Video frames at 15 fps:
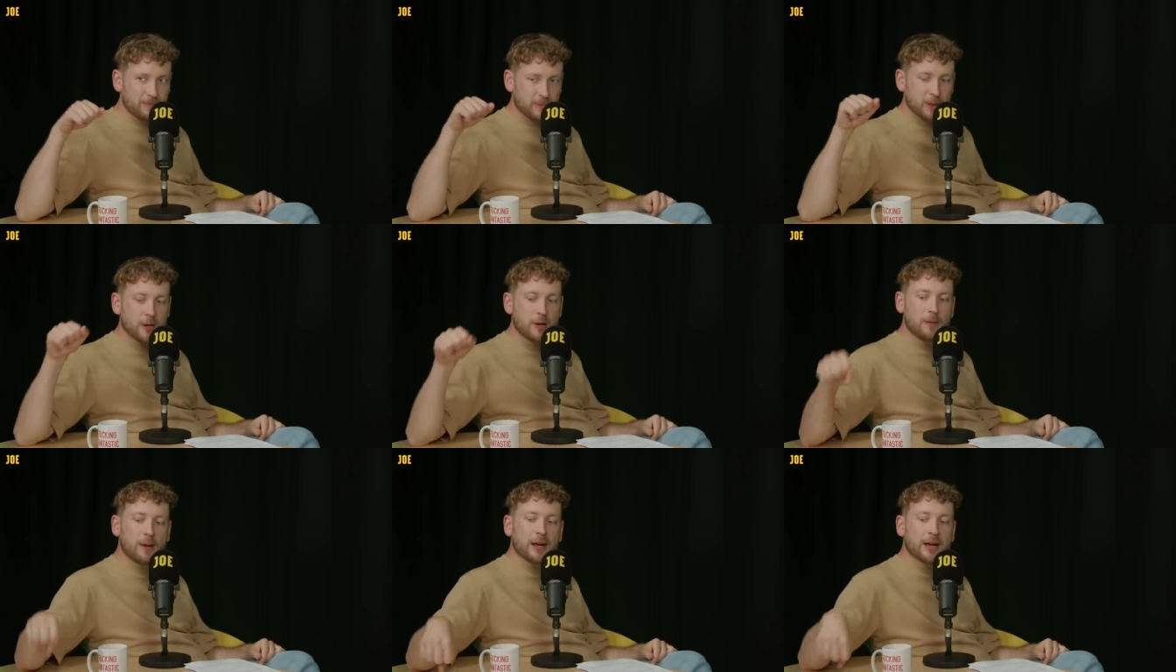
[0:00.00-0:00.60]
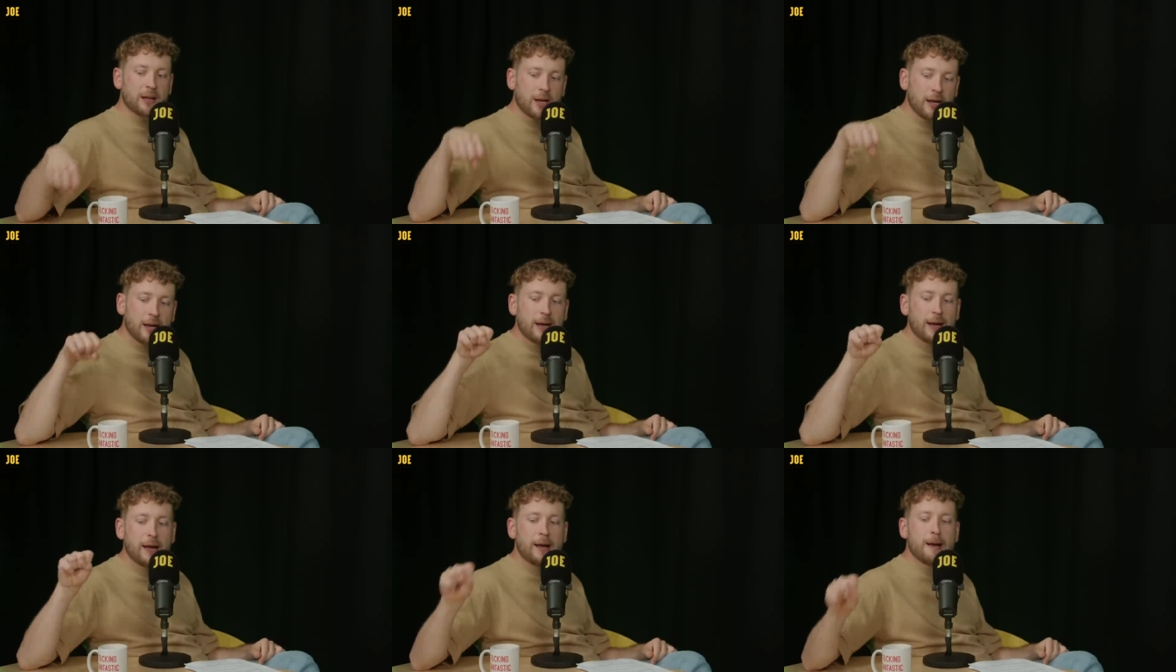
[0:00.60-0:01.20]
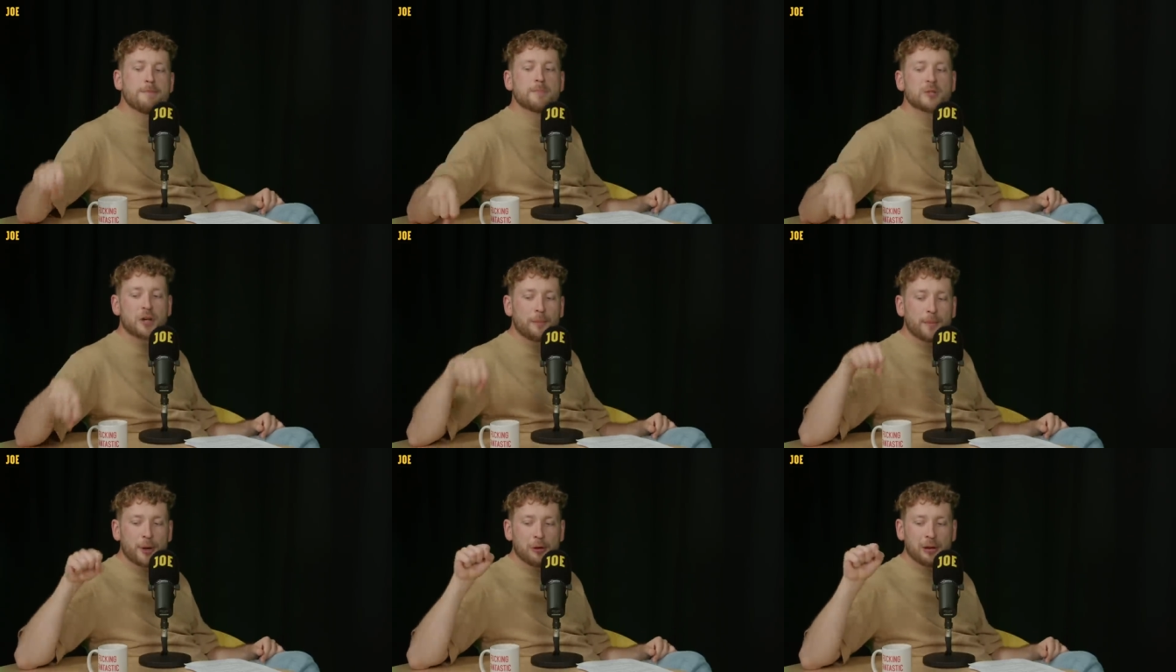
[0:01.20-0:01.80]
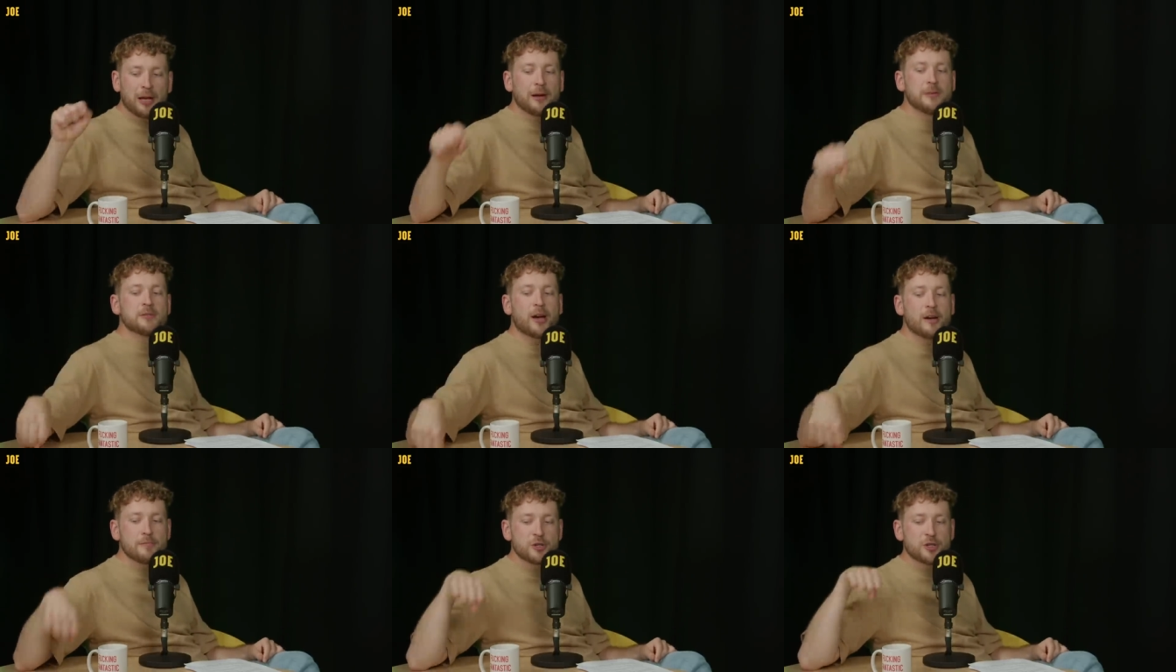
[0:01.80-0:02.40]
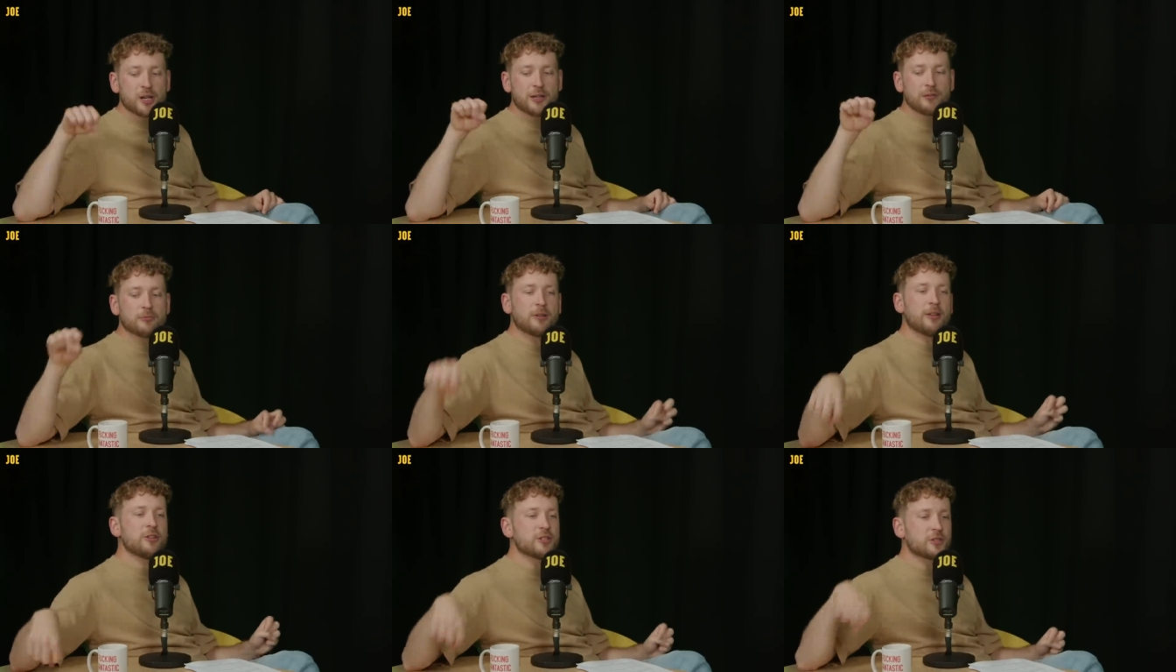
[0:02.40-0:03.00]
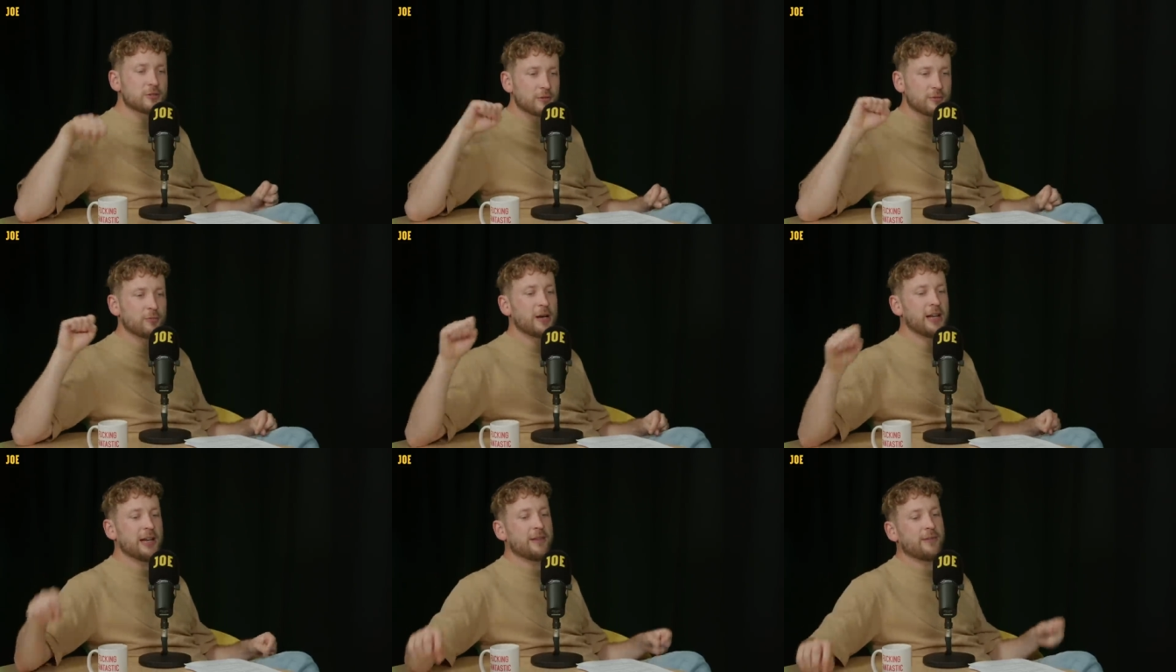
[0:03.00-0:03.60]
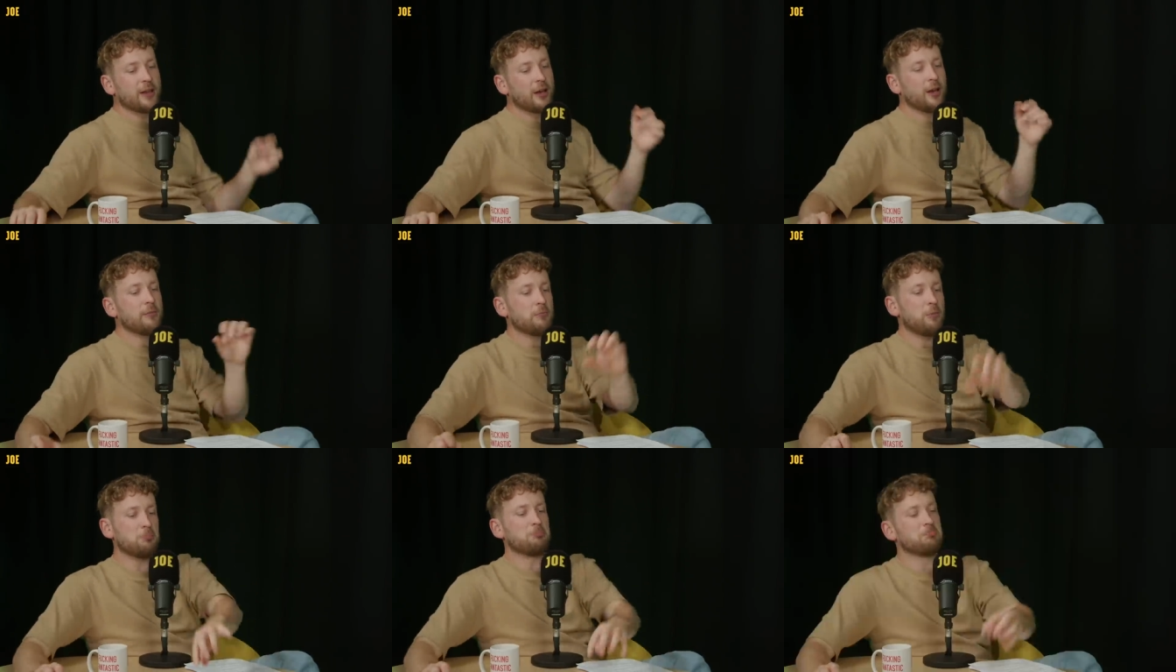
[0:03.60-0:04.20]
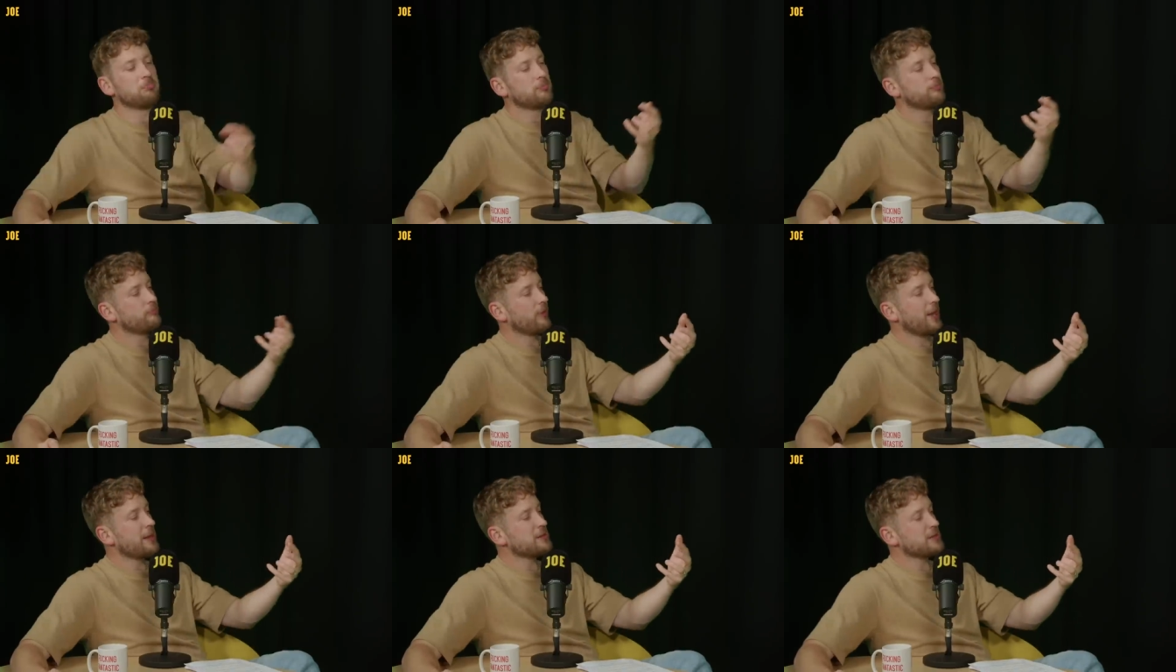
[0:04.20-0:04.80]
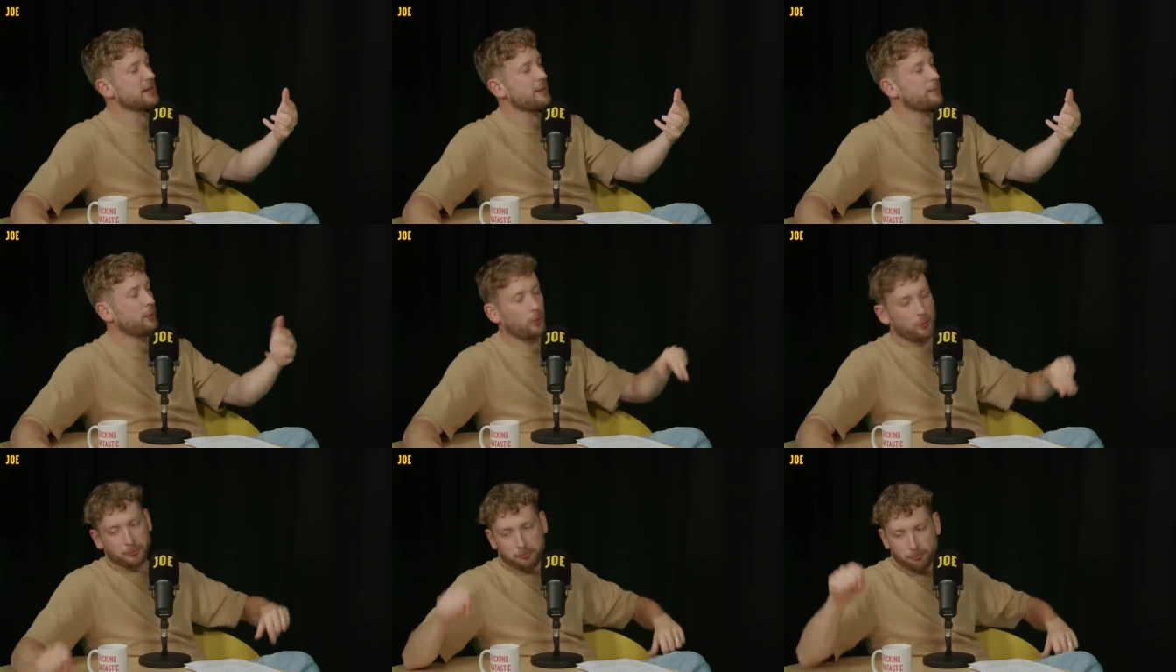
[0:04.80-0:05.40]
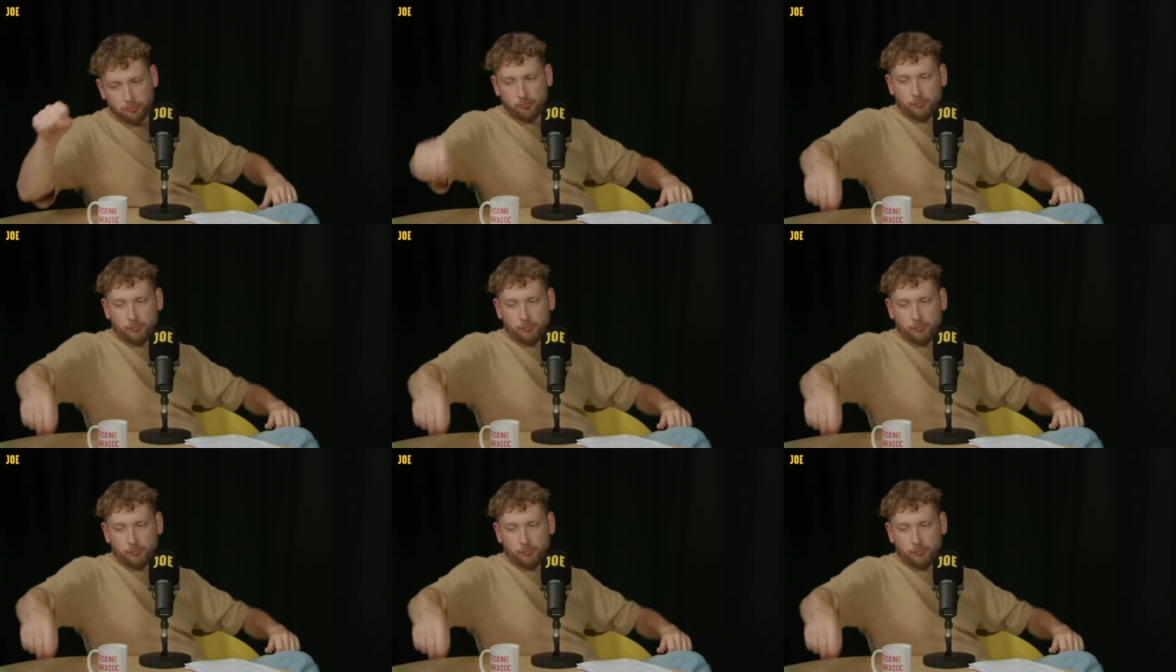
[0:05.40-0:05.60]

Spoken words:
you know, like a tombola type machine where they just sort of wheel it and they go, whoop, internet porn,